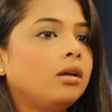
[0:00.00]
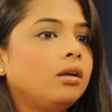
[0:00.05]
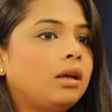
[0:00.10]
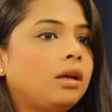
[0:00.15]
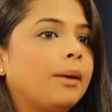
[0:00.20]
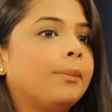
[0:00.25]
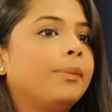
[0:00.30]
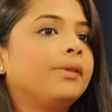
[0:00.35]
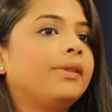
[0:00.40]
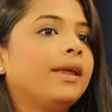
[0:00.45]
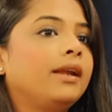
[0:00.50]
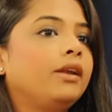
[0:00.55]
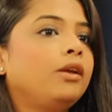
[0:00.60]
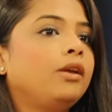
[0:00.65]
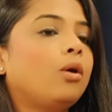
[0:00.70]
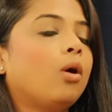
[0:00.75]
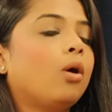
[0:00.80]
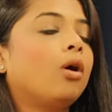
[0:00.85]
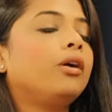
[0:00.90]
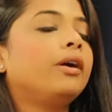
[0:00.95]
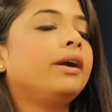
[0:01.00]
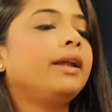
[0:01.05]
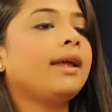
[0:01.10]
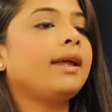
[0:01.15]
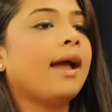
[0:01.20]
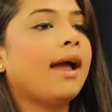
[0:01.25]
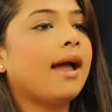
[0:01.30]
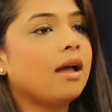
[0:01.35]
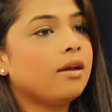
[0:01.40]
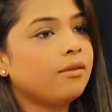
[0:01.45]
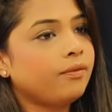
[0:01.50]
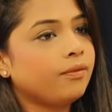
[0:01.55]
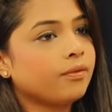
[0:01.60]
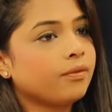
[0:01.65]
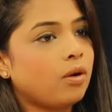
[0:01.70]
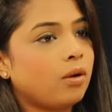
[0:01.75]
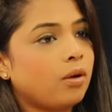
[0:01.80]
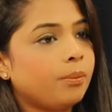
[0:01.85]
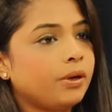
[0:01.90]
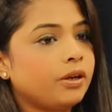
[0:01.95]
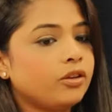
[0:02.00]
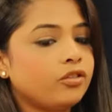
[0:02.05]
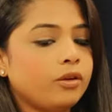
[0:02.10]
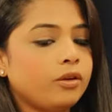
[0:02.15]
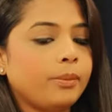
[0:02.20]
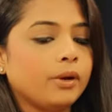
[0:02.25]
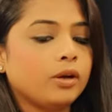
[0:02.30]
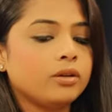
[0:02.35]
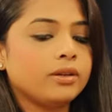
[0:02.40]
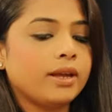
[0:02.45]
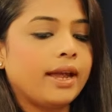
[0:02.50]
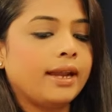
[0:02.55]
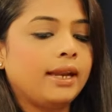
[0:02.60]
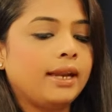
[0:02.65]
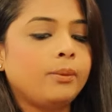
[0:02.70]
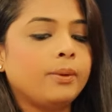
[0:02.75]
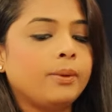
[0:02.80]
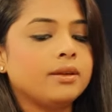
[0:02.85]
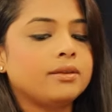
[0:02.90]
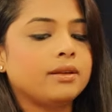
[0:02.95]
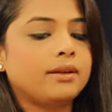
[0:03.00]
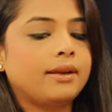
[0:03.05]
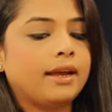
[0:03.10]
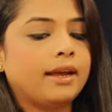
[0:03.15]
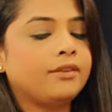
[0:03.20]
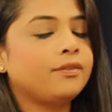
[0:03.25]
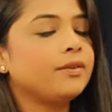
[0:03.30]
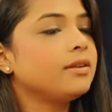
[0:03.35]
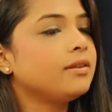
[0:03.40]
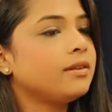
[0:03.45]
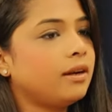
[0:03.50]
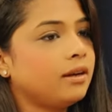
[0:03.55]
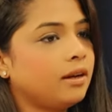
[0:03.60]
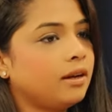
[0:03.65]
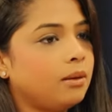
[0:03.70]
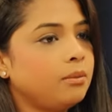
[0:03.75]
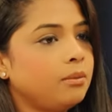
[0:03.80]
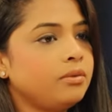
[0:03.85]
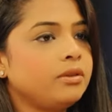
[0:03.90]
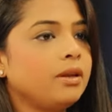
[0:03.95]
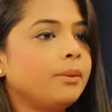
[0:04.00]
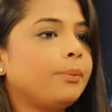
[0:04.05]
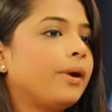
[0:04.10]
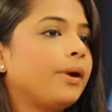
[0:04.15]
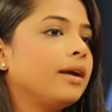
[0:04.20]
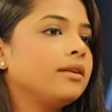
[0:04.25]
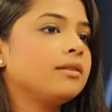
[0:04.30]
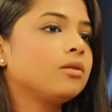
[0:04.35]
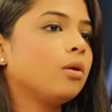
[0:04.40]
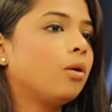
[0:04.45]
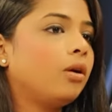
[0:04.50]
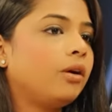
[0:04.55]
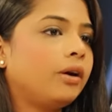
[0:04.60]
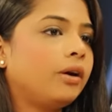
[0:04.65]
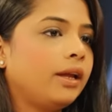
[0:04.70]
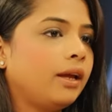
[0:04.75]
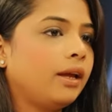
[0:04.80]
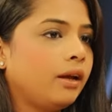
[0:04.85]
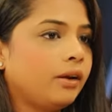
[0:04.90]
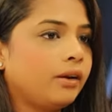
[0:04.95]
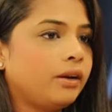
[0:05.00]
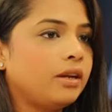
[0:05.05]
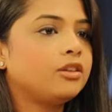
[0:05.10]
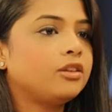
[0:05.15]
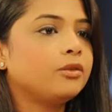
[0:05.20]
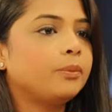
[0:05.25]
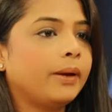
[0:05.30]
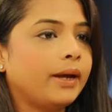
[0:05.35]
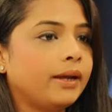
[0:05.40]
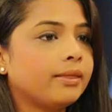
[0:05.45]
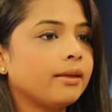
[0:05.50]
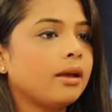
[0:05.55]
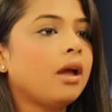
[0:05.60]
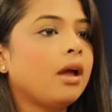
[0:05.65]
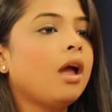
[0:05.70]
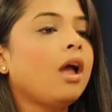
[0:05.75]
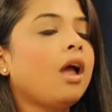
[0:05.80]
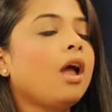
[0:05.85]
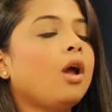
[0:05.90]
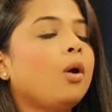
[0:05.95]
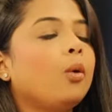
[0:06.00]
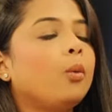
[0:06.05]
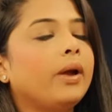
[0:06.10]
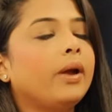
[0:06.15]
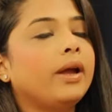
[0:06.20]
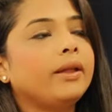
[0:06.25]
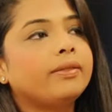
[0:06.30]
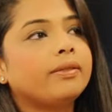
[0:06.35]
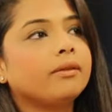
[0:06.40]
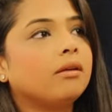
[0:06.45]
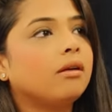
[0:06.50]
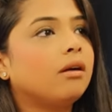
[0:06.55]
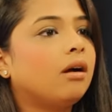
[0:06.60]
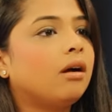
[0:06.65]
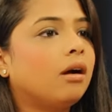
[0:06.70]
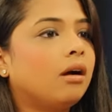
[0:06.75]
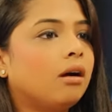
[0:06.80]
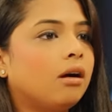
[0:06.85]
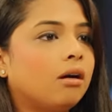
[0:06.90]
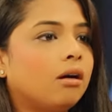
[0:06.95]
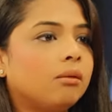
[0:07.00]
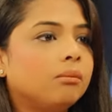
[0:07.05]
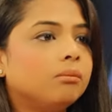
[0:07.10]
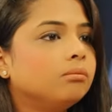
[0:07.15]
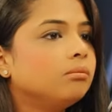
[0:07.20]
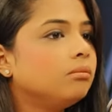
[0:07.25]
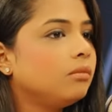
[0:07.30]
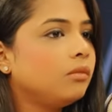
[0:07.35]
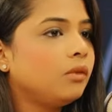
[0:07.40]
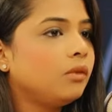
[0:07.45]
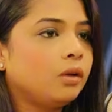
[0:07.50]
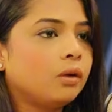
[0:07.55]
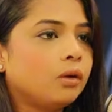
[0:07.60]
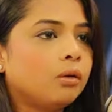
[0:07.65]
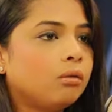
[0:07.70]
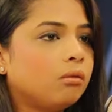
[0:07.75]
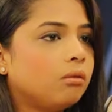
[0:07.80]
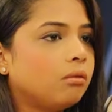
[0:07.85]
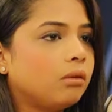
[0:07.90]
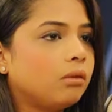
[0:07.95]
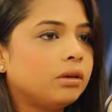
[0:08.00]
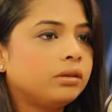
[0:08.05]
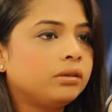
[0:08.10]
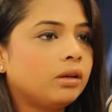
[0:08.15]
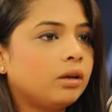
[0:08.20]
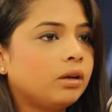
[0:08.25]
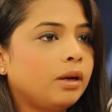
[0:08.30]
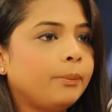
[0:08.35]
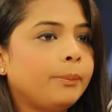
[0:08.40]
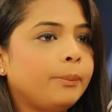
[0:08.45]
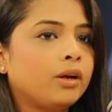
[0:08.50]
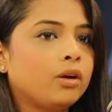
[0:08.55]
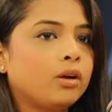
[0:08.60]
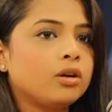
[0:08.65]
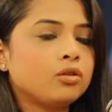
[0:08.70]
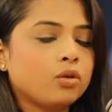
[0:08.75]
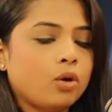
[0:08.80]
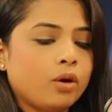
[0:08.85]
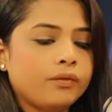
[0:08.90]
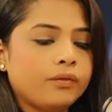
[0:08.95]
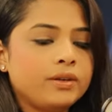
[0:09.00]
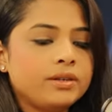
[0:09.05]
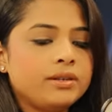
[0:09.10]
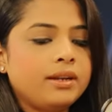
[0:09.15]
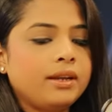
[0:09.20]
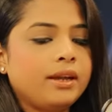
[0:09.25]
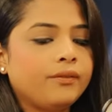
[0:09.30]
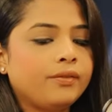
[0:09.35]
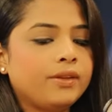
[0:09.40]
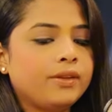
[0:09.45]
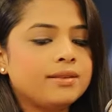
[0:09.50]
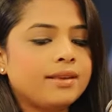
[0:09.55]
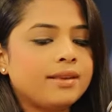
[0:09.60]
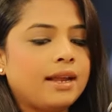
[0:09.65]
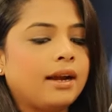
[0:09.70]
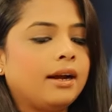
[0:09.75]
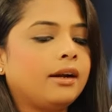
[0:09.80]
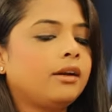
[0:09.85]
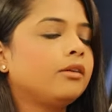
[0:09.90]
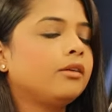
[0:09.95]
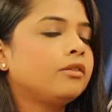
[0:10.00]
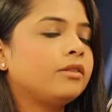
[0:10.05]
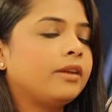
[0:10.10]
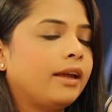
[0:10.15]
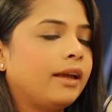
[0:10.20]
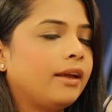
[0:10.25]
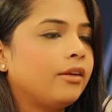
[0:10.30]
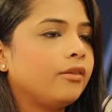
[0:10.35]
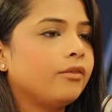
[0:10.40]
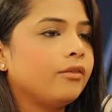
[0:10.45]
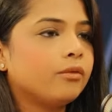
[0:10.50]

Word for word: Yeah, but then you'll already have competition because anyways, the next phase that comes, the price is already increased. Prices with, are already increased. With, um, you know, a certain, because obviously if they sell at, say,